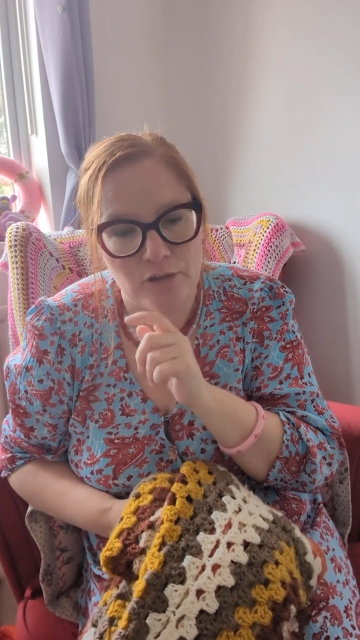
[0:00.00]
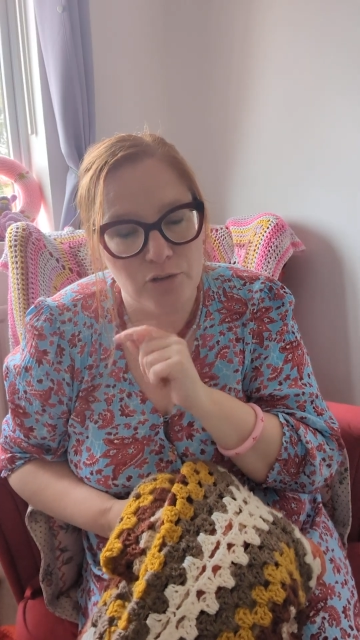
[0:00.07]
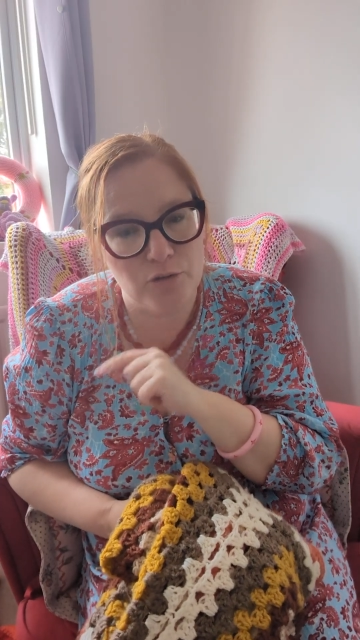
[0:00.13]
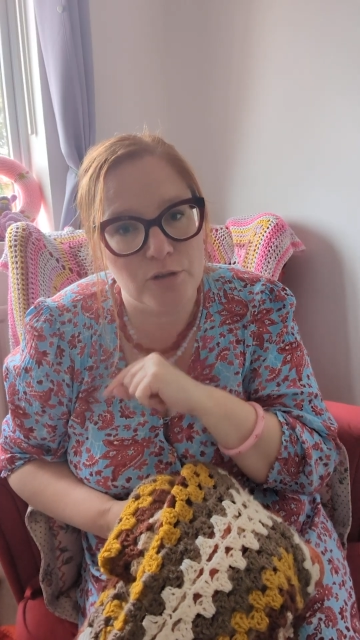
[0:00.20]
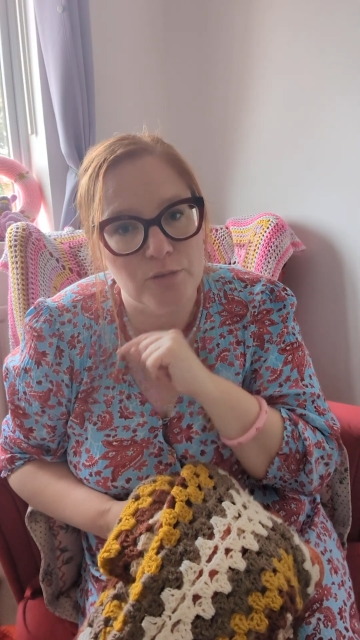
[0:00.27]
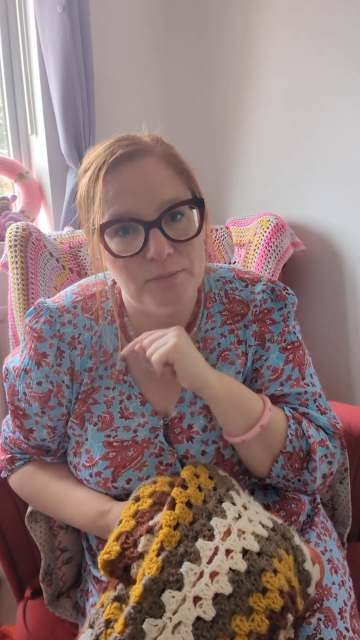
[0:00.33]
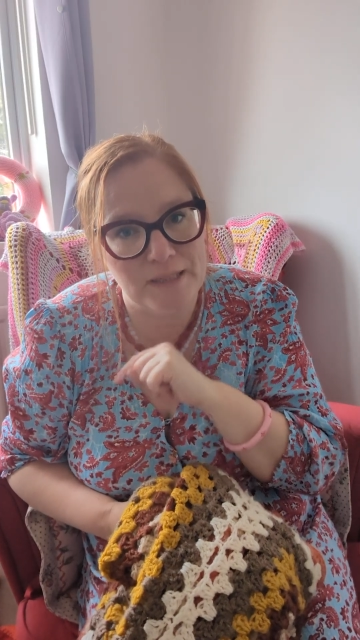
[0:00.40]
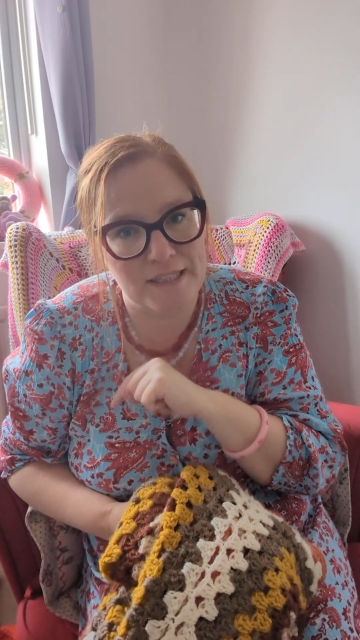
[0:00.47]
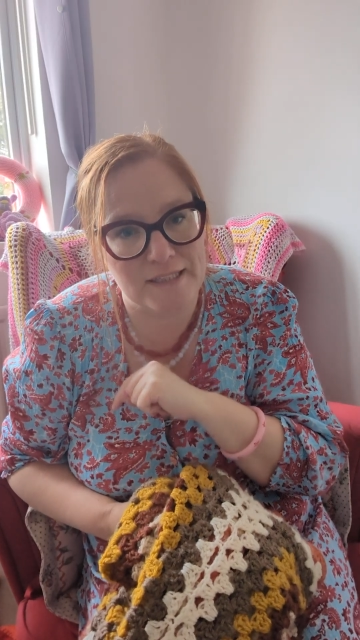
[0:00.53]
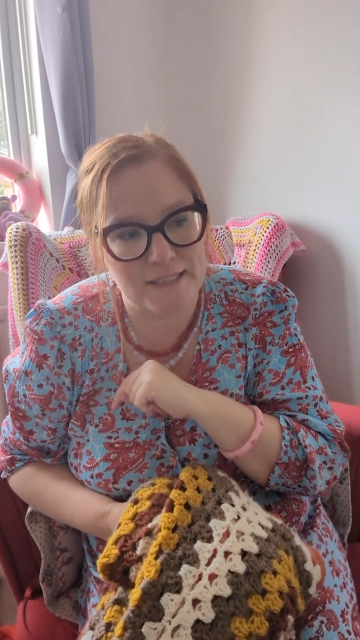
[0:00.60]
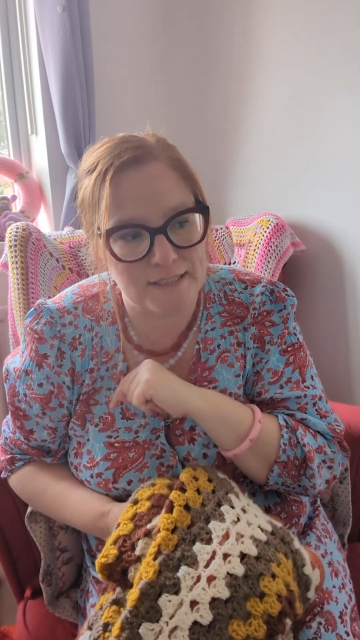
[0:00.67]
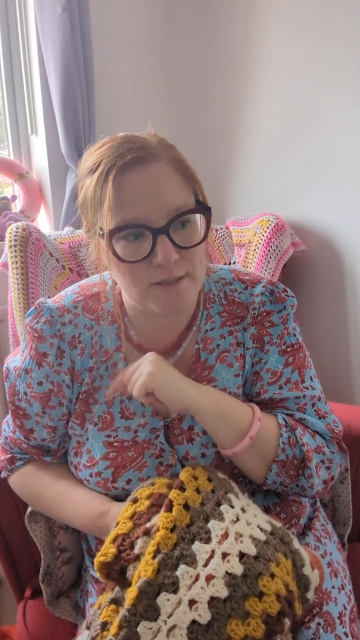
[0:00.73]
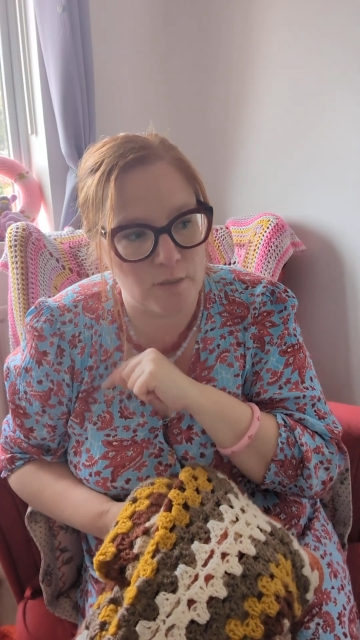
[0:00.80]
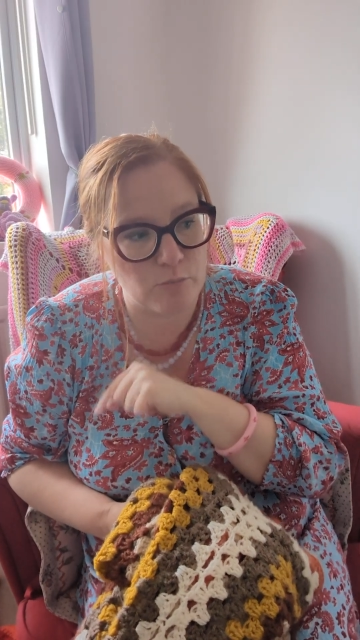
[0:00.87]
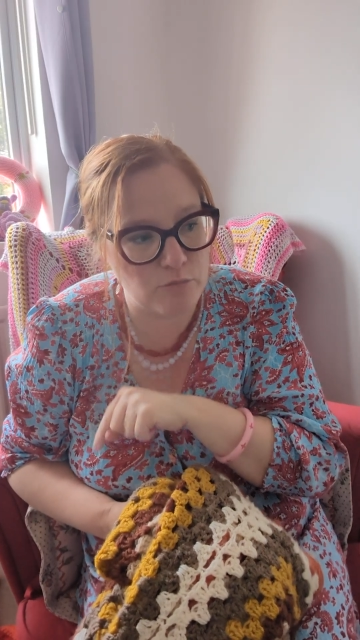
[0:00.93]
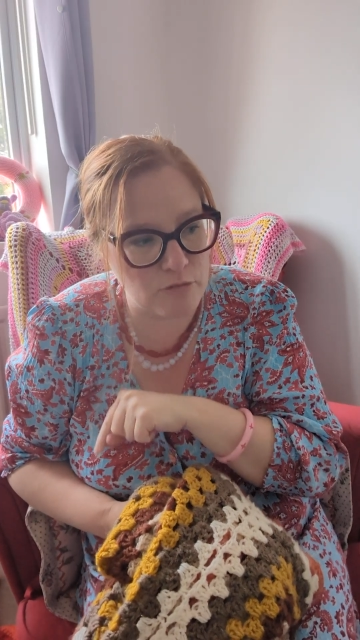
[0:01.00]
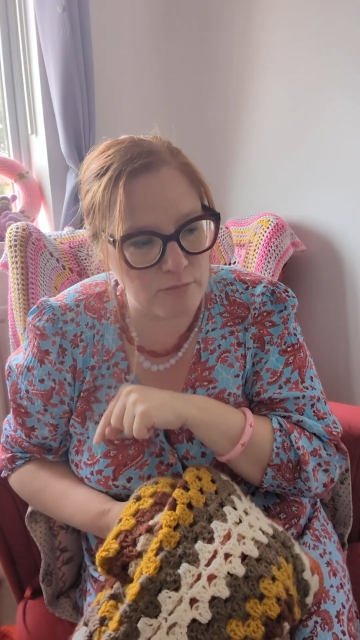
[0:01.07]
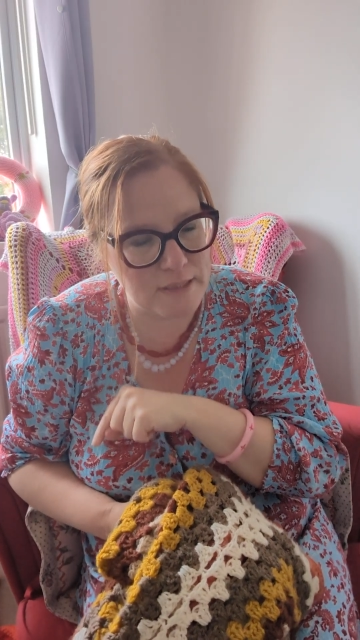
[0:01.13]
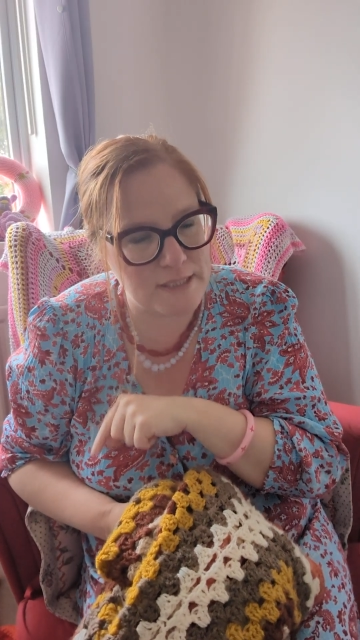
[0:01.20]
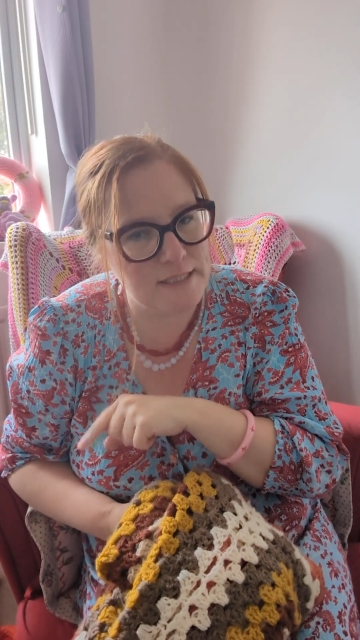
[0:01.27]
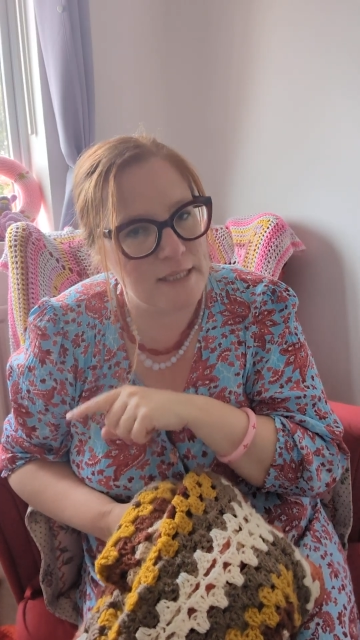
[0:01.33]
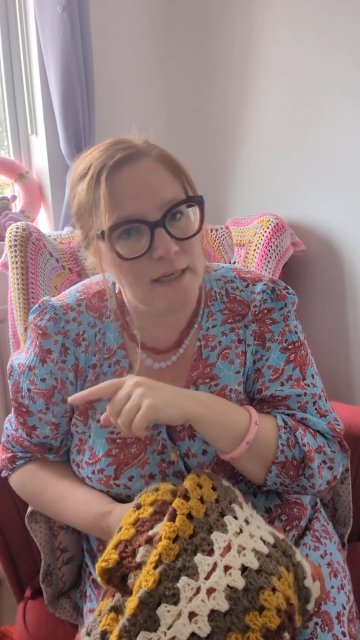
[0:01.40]
You can make this, I
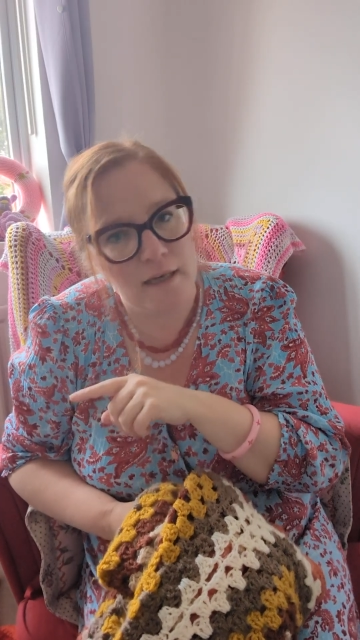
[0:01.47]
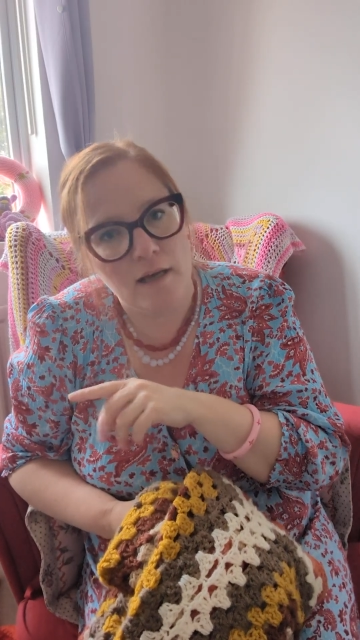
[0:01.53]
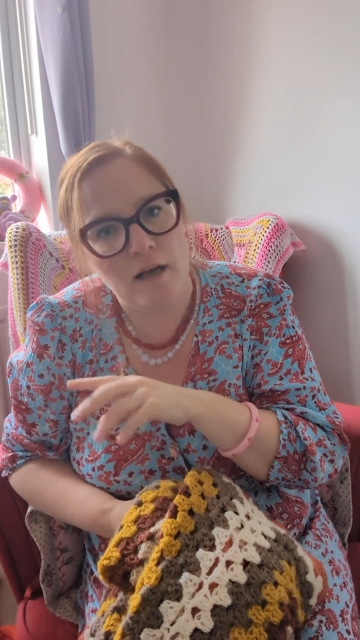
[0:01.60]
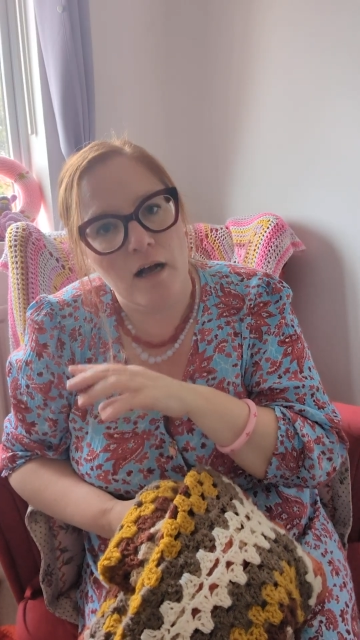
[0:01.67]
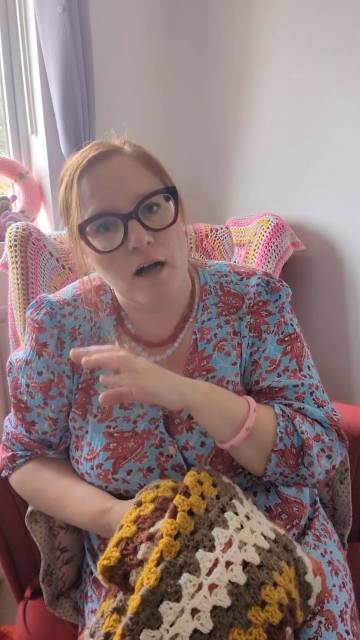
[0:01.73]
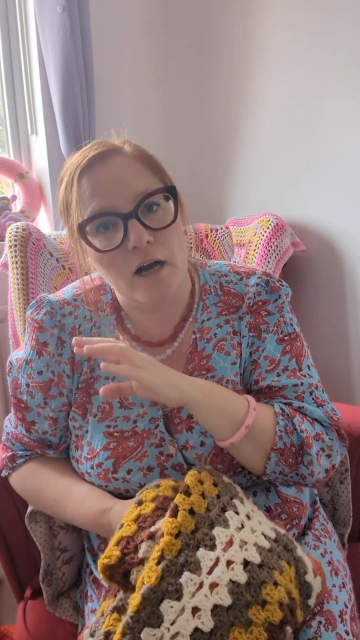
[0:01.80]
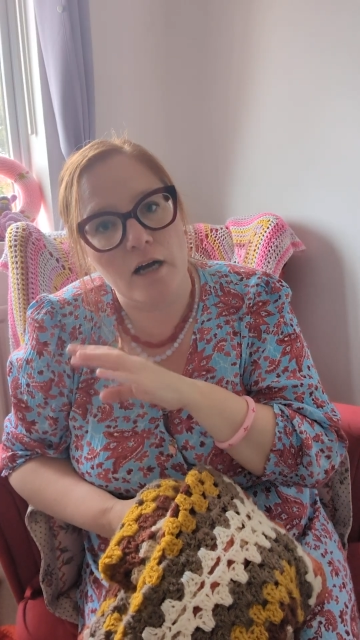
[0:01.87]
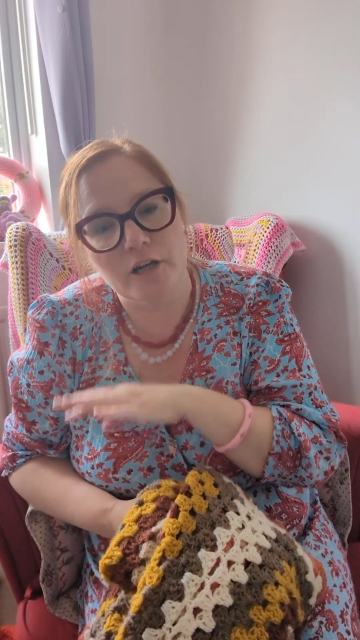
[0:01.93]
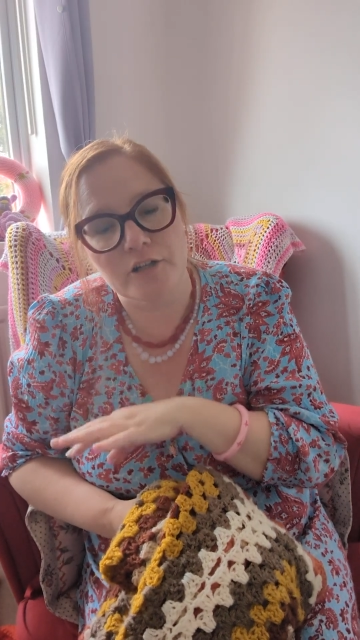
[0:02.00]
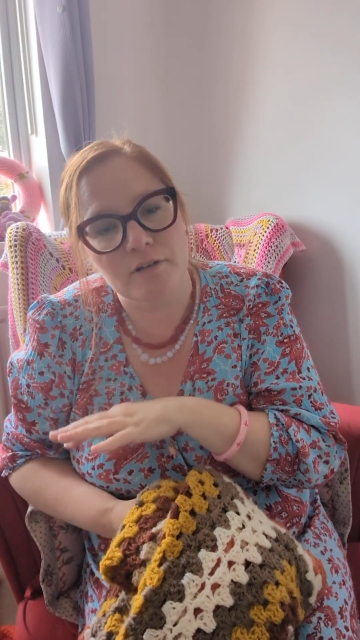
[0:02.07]
promise. I